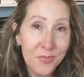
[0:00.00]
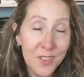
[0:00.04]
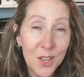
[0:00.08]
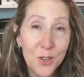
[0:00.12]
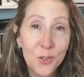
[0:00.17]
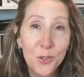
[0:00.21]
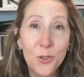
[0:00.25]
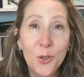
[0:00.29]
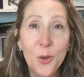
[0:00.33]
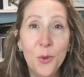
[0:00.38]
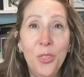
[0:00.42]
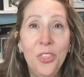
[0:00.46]

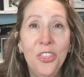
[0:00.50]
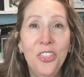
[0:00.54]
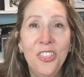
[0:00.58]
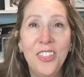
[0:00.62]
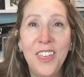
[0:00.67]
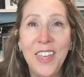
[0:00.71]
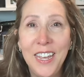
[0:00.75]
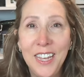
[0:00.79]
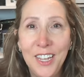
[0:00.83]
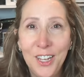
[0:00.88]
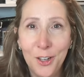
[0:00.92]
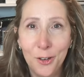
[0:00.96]
So,
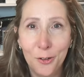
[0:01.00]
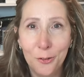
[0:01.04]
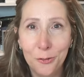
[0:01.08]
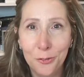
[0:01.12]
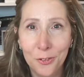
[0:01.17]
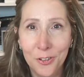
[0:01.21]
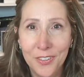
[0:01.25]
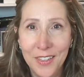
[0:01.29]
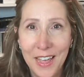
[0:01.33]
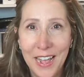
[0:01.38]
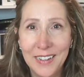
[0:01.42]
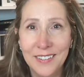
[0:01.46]
thank you
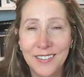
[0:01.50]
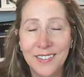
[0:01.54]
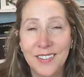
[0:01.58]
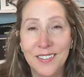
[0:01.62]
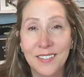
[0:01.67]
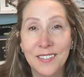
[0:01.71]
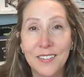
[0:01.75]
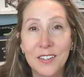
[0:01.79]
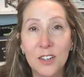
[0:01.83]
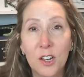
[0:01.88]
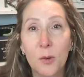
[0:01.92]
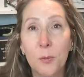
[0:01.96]
for that.
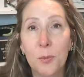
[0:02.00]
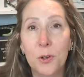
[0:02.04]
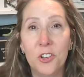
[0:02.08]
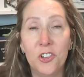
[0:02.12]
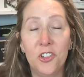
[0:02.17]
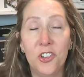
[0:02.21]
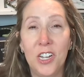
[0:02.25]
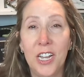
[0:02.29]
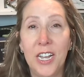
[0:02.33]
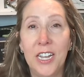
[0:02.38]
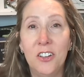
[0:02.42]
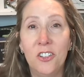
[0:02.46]
Sincere
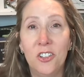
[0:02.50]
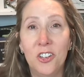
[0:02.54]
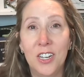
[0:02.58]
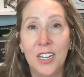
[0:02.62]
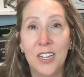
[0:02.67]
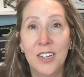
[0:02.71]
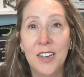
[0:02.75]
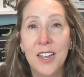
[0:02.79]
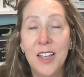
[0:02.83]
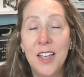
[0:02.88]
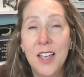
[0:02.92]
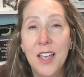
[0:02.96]

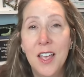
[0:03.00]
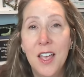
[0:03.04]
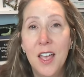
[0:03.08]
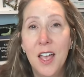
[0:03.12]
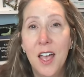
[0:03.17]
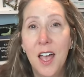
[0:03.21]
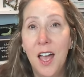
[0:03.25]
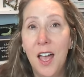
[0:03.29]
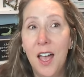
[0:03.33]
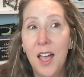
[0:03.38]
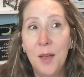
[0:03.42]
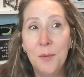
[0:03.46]
appreciation.
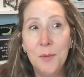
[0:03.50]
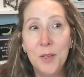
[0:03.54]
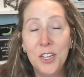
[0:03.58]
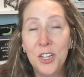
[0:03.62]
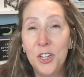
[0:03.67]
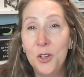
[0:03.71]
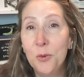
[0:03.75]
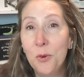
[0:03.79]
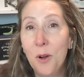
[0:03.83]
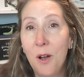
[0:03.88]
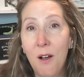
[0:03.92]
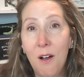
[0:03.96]
Um,
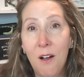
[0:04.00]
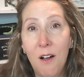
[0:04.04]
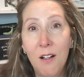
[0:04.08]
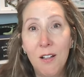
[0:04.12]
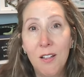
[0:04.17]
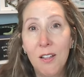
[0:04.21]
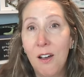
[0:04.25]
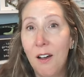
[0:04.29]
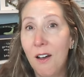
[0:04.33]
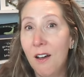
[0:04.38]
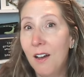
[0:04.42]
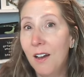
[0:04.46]
you
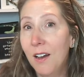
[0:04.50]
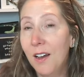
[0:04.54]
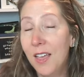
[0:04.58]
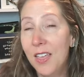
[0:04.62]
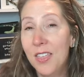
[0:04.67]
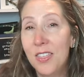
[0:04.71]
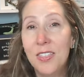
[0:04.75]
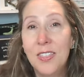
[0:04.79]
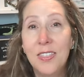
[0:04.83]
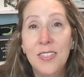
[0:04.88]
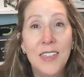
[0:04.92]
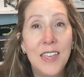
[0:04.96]
all
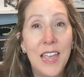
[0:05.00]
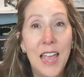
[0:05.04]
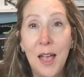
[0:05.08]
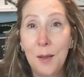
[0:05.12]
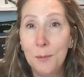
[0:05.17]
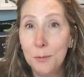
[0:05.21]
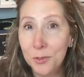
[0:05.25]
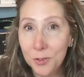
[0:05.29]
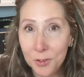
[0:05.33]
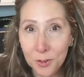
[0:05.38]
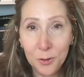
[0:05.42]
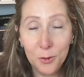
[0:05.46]
are the
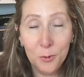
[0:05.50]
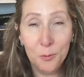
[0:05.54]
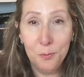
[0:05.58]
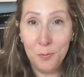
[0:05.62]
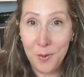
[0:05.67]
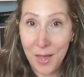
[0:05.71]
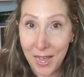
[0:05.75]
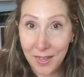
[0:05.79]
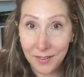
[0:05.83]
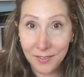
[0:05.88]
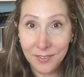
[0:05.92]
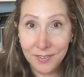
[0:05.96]
absolute
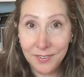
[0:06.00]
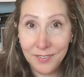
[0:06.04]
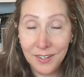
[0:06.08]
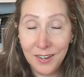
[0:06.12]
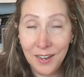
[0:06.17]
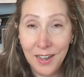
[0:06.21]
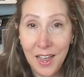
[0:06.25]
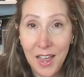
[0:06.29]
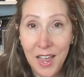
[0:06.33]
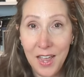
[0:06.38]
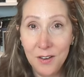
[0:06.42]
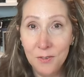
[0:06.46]
best.
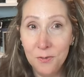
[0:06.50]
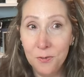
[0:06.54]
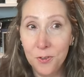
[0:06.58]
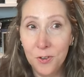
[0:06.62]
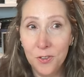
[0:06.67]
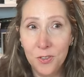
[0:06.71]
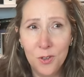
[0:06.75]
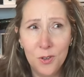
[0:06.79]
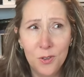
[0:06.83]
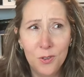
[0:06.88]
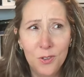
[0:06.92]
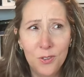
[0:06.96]
And for
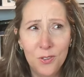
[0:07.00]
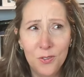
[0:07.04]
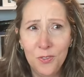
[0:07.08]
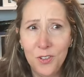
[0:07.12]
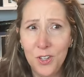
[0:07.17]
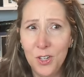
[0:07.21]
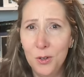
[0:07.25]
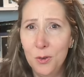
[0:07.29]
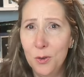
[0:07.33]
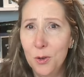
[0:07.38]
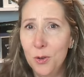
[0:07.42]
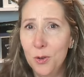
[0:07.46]
those of
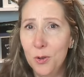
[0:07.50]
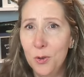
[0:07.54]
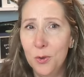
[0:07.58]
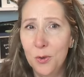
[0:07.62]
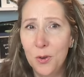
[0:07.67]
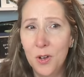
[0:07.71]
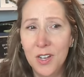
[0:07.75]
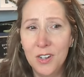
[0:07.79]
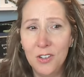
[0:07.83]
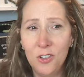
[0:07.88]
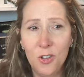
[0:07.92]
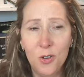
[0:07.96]
you
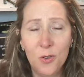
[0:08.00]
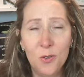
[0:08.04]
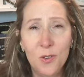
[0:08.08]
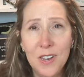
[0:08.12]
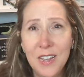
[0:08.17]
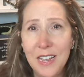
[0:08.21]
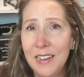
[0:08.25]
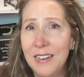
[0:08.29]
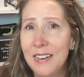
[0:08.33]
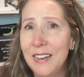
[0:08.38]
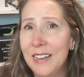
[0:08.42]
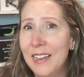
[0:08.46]
who tune
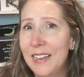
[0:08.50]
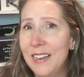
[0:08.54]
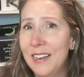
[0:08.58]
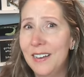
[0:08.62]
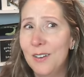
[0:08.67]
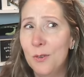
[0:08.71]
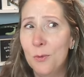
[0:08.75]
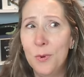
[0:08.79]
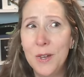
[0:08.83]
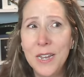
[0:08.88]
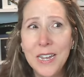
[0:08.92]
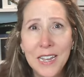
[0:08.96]
in
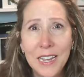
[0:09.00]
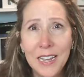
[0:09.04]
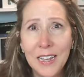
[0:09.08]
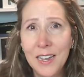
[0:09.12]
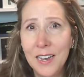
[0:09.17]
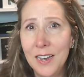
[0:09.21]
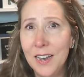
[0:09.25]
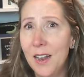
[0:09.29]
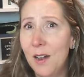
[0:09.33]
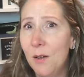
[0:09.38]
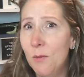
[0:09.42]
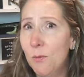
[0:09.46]
week
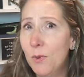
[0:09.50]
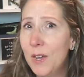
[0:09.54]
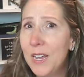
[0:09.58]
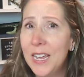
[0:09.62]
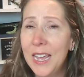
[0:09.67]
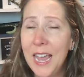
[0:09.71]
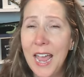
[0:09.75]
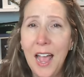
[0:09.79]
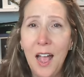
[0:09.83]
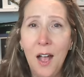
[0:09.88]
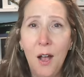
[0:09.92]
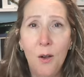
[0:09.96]
in and week
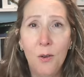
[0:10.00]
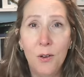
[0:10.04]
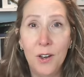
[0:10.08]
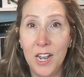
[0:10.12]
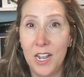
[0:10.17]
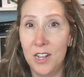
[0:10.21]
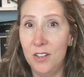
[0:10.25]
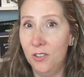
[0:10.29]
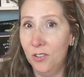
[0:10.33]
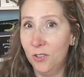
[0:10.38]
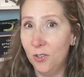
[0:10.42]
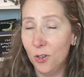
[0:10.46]
out
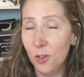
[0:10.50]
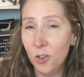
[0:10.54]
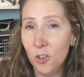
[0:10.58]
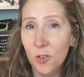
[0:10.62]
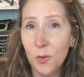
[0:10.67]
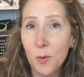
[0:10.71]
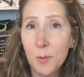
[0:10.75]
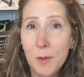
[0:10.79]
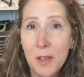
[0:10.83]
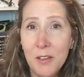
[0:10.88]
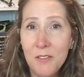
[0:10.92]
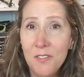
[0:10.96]
and search
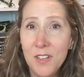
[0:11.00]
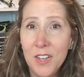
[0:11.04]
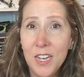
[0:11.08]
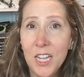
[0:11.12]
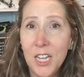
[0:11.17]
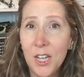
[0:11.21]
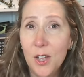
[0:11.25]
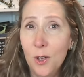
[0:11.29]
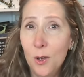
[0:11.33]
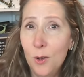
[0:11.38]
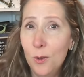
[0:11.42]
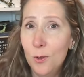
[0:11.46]
for my
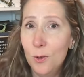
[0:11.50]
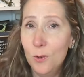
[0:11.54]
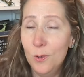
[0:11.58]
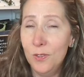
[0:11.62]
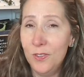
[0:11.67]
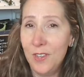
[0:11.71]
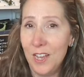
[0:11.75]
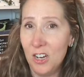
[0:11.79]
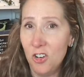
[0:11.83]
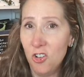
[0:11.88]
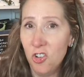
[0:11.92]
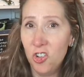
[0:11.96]

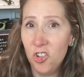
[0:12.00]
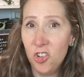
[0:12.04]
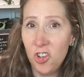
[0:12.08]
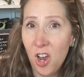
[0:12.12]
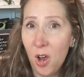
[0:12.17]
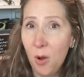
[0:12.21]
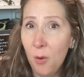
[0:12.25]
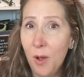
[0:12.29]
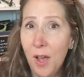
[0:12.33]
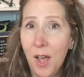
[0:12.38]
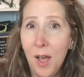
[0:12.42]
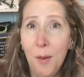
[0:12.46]
videos and
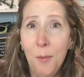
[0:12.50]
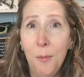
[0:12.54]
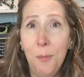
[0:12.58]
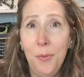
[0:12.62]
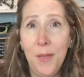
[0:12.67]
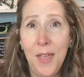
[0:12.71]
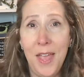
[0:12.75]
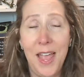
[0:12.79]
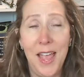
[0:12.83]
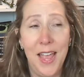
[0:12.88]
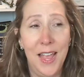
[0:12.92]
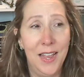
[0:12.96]
show up
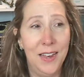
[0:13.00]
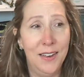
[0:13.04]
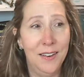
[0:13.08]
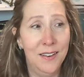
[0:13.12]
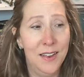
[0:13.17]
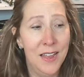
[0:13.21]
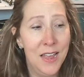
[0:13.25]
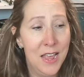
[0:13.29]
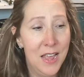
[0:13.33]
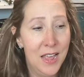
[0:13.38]
and